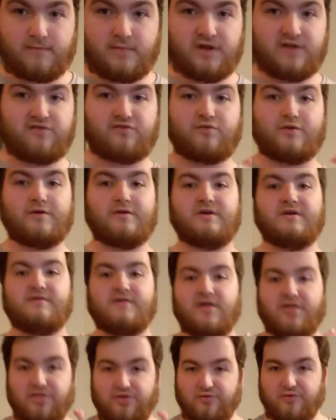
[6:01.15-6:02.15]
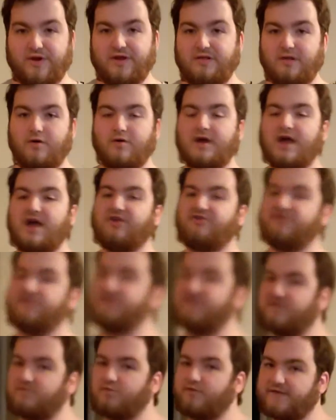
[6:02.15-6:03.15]
is really the 3
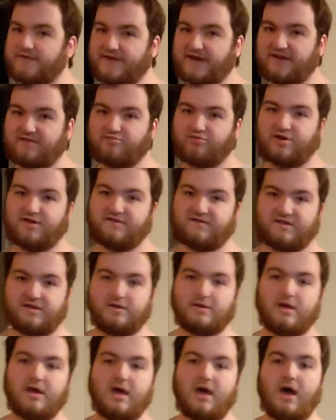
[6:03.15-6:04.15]
locations this movie takes place in.